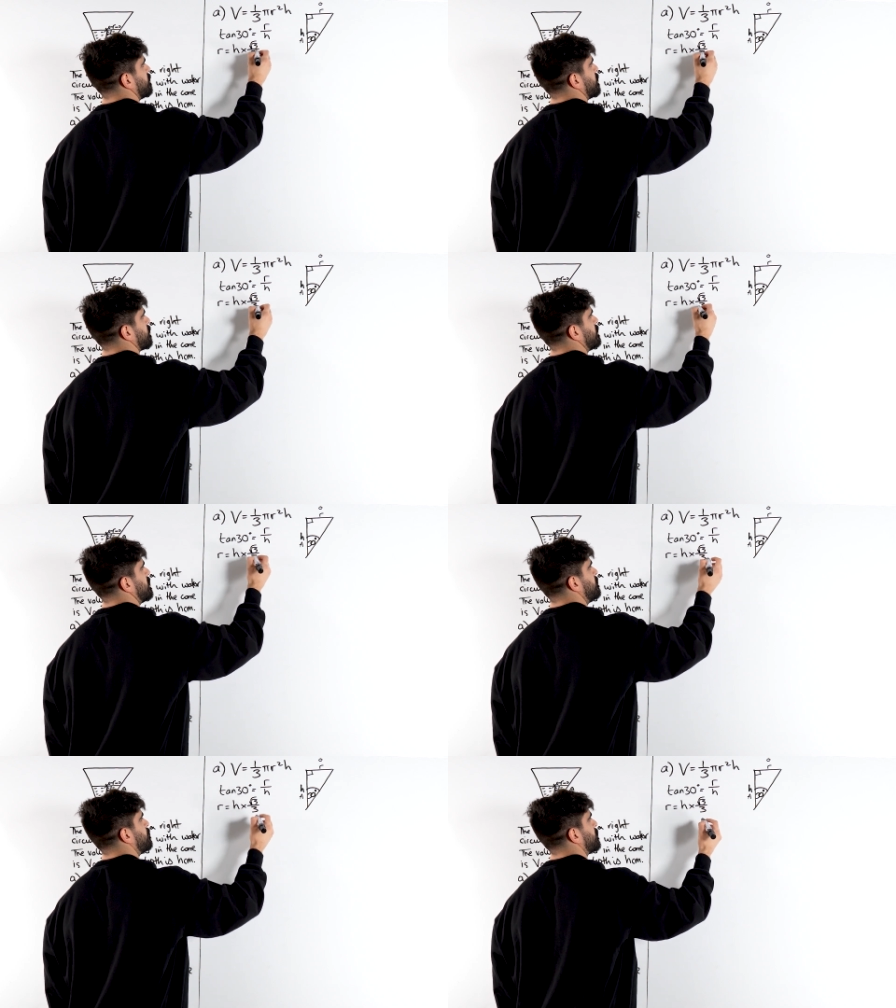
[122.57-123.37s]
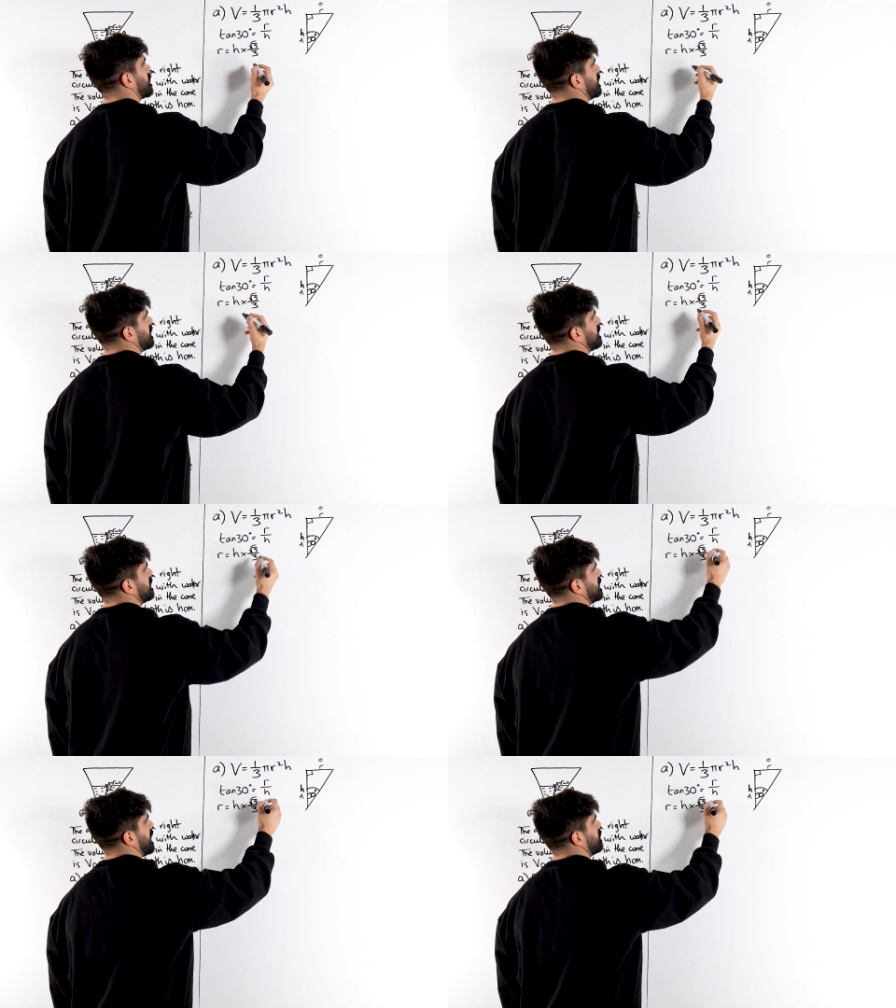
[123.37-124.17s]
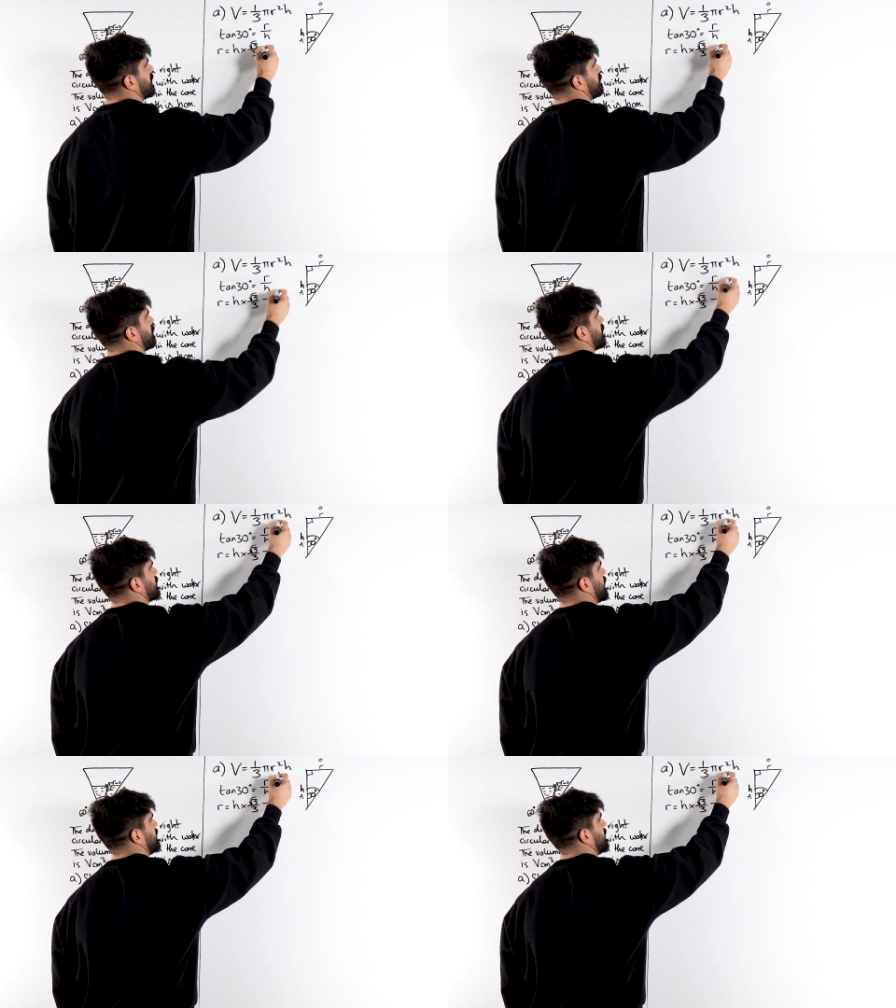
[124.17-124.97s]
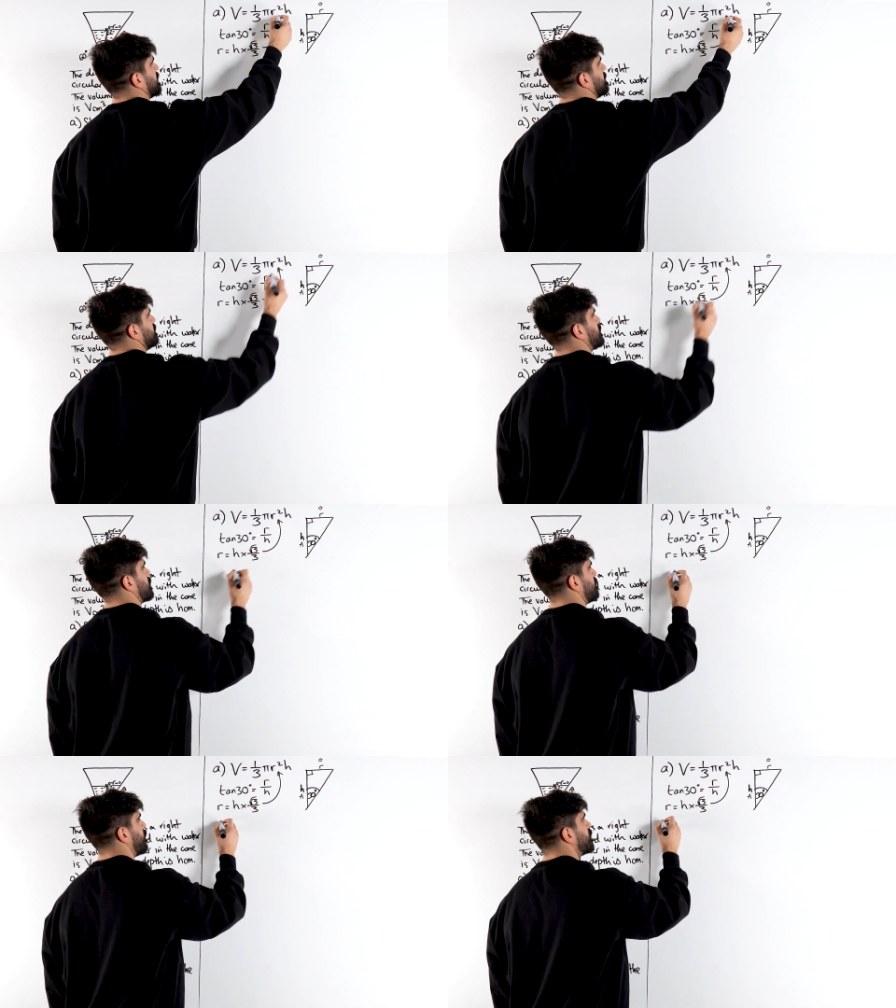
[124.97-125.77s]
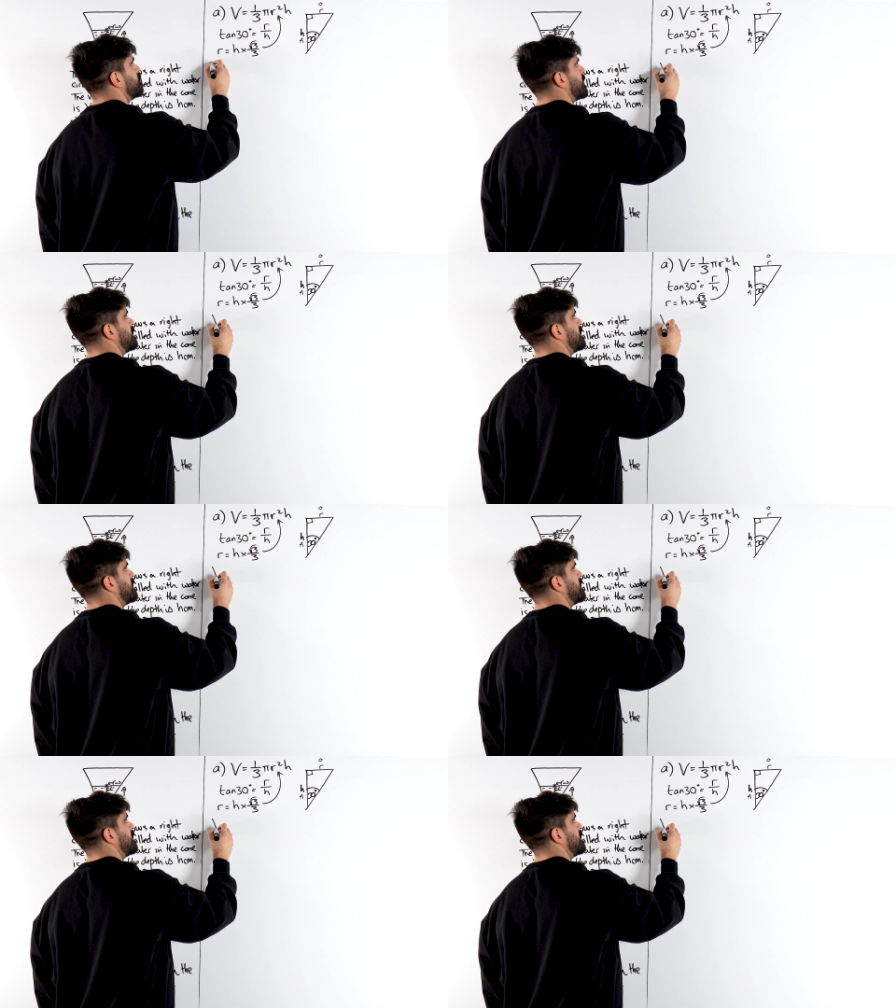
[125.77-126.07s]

over 3. And we're going to plug that in here. So the volume